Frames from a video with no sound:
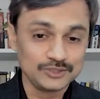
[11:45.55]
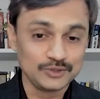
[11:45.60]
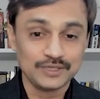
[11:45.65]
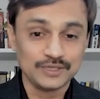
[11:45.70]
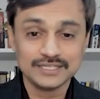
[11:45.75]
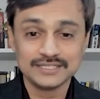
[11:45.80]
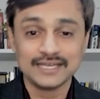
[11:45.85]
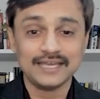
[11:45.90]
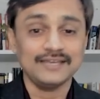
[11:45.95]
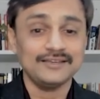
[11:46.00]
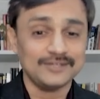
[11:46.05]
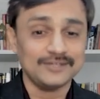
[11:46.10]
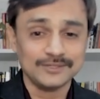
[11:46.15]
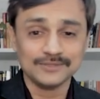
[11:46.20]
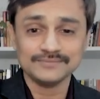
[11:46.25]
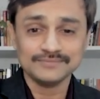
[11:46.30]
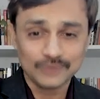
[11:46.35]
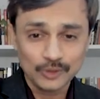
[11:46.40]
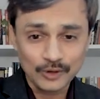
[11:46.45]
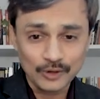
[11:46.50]
So it is saying, you
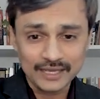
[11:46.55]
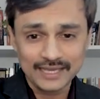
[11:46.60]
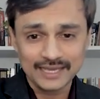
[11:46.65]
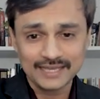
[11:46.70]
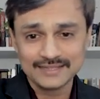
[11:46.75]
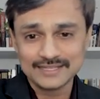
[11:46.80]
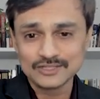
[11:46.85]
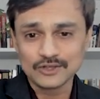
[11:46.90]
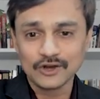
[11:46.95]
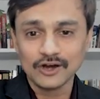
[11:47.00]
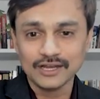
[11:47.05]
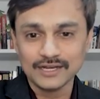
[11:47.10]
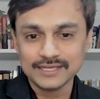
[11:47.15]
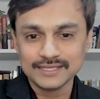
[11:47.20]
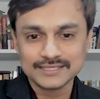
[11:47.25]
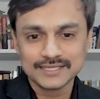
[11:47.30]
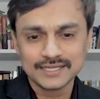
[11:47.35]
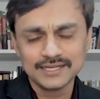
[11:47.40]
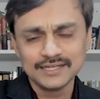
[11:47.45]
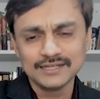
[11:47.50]
know, okay, this all
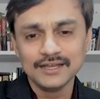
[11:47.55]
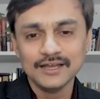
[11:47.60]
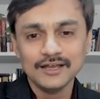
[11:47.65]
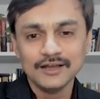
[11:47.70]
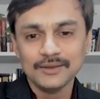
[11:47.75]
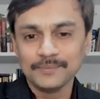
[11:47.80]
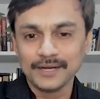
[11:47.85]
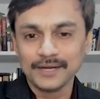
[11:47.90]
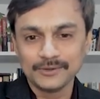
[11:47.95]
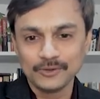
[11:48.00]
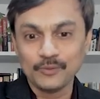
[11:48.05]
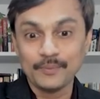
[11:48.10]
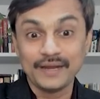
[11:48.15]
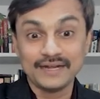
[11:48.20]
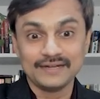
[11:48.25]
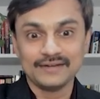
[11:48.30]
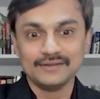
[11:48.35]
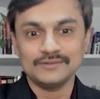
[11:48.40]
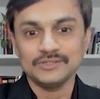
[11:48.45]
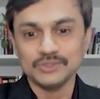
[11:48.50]
is done, but you
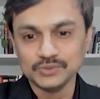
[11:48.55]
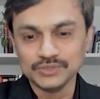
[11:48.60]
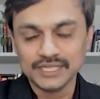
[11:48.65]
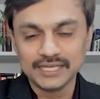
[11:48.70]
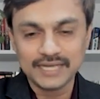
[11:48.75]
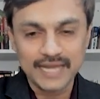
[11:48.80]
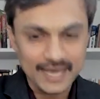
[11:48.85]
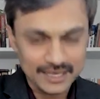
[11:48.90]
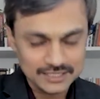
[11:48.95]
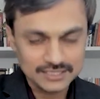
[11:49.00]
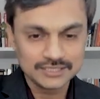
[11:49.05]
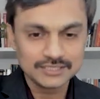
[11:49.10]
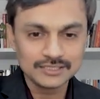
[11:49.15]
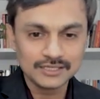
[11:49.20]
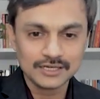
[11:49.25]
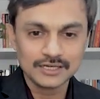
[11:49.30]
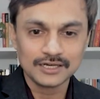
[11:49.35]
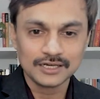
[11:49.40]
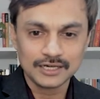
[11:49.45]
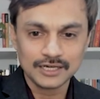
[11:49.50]
better do the next
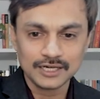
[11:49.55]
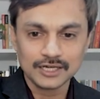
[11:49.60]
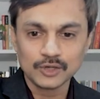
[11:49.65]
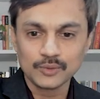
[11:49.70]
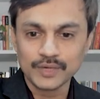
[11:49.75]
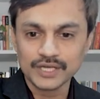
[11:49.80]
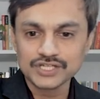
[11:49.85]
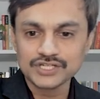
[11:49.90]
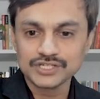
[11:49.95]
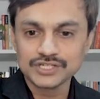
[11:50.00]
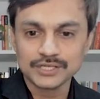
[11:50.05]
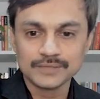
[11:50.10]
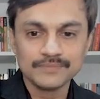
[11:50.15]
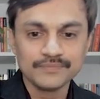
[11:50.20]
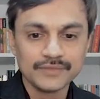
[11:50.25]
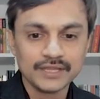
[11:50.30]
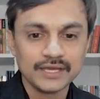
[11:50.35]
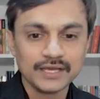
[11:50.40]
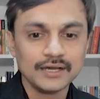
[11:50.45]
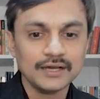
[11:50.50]
question.
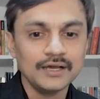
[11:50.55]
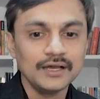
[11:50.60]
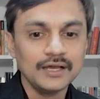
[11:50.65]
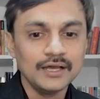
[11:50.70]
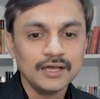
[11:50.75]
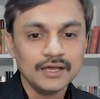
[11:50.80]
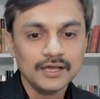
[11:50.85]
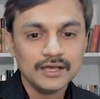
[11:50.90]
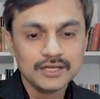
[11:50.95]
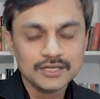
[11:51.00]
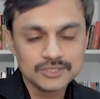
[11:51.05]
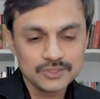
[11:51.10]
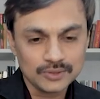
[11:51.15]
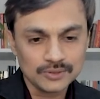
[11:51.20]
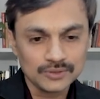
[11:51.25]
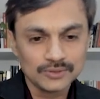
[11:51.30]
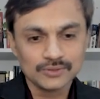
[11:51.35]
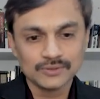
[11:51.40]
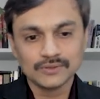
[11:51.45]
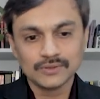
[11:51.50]
Yeah.
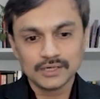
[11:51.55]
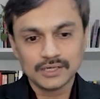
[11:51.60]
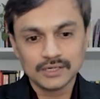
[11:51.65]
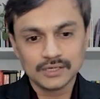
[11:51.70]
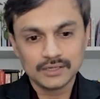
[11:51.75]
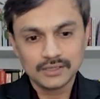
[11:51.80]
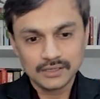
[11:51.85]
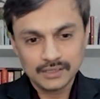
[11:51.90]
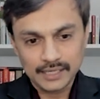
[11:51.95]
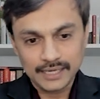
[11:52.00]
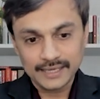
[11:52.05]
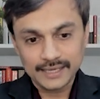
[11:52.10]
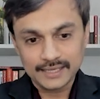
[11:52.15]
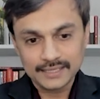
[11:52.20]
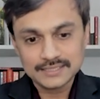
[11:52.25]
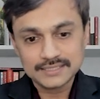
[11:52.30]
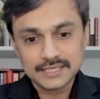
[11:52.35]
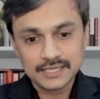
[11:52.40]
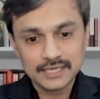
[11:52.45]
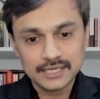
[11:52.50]
So I
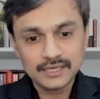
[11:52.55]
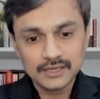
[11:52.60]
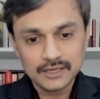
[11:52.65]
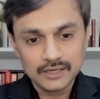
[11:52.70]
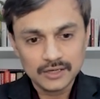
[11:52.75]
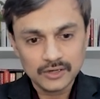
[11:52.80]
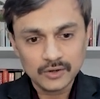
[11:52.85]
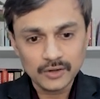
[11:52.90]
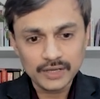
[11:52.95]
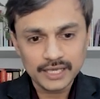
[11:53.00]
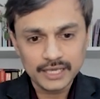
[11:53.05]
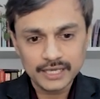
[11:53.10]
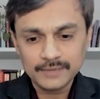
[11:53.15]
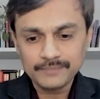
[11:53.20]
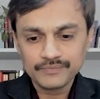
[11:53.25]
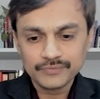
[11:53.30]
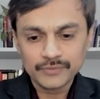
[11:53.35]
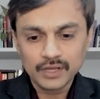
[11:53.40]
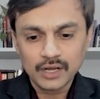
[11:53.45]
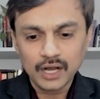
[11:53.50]
can say,
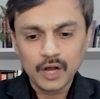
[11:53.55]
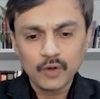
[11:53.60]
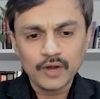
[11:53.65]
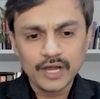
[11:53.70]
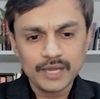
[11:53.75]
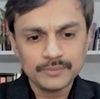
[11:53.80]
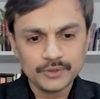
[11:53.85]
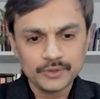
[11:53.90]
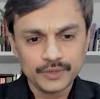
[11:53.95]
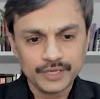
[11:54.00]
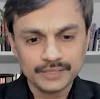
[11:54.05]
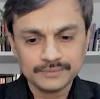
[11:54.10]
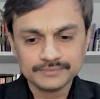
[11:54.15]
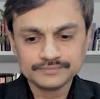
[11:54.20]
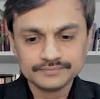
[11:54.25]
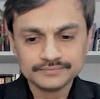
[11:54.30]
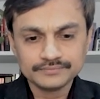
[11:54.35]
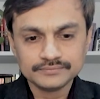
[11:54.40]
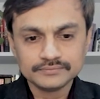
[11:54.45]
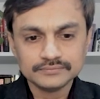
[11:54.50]
okay, how I'm doing?